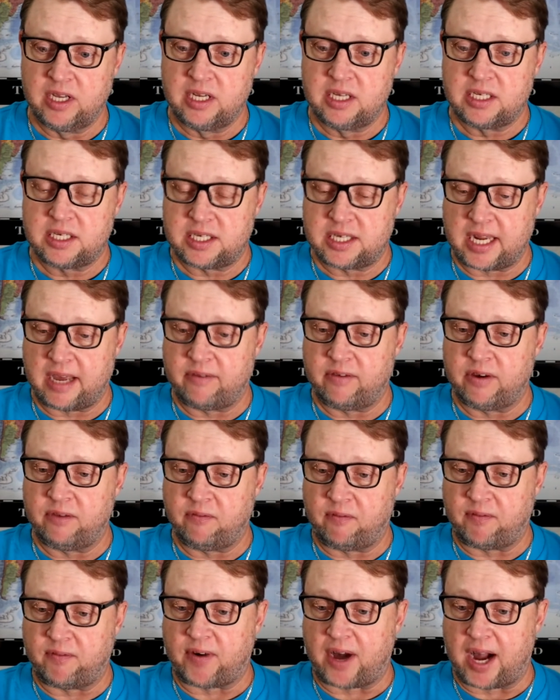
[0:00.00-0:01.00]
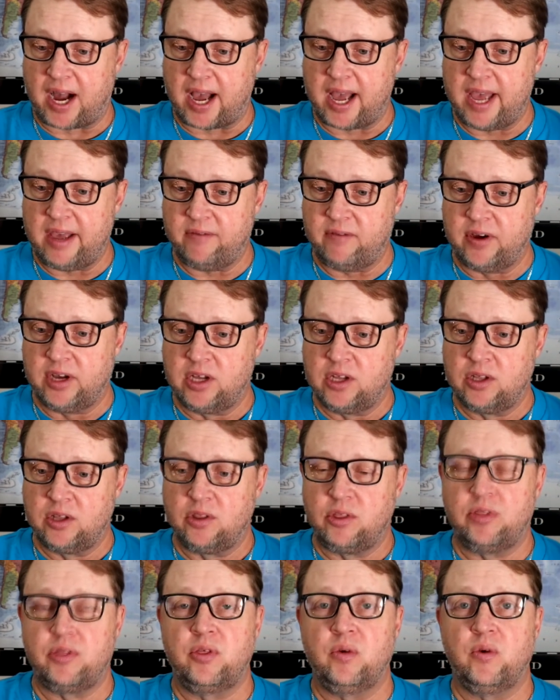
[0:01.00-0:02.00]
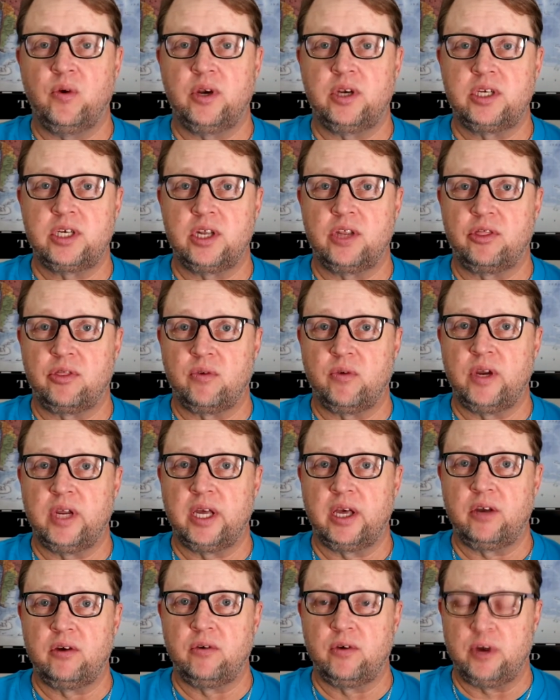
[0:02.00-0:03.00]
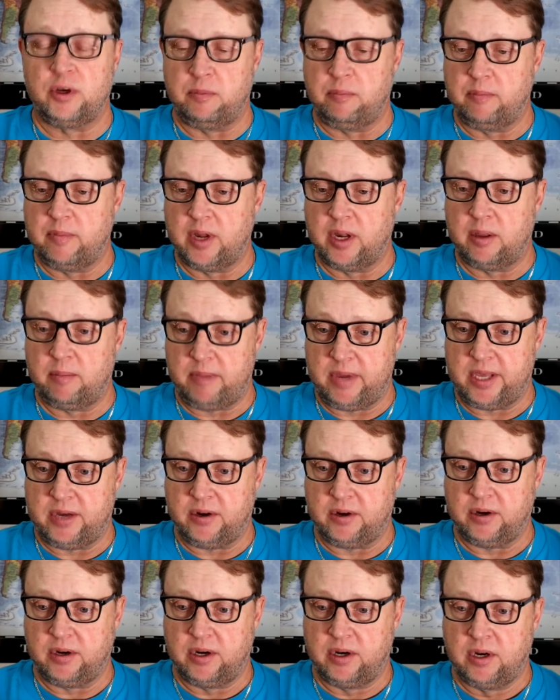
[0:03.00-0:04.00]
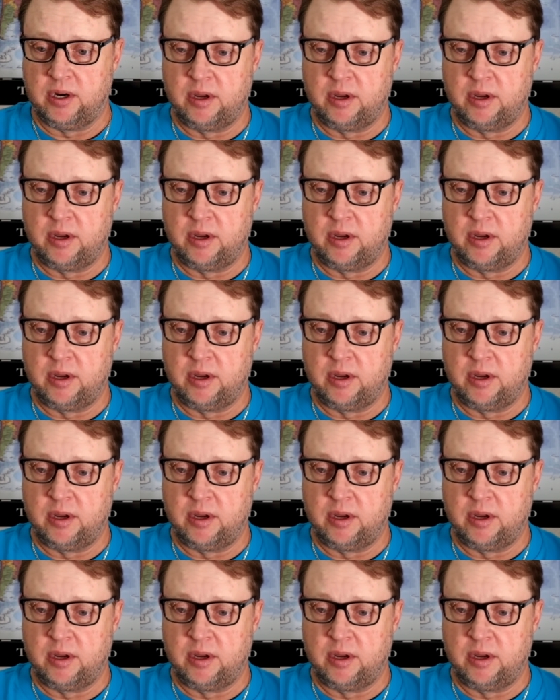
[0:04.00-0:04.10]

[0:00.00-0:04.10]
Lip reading: 75 to 300 millimeter